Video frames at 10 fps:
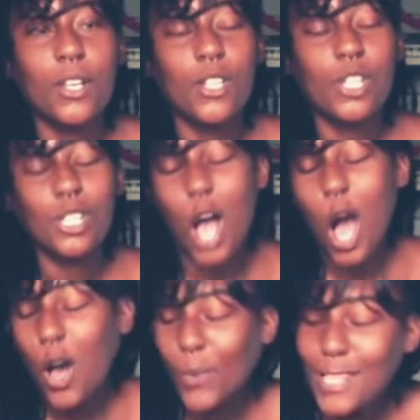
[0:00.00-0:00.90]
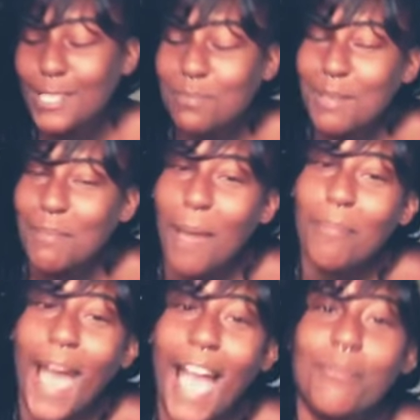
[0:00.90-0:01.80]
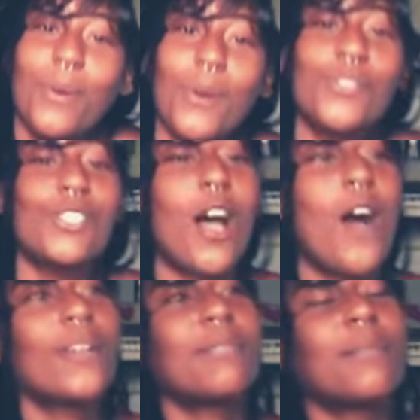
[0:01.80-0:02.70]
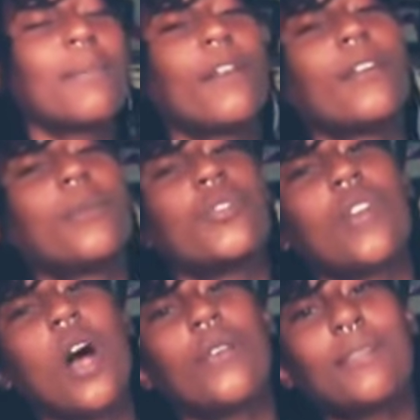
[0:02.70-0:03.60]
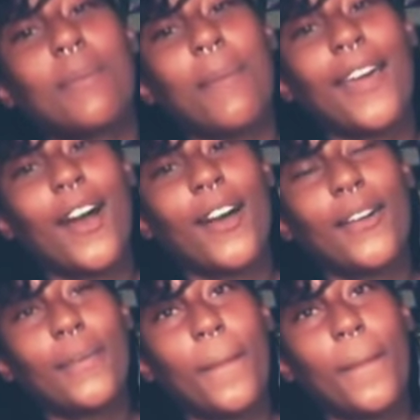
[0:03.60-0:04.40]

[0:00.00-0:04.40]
She's always been my backbone. She's always been my rib. She's always been my heart.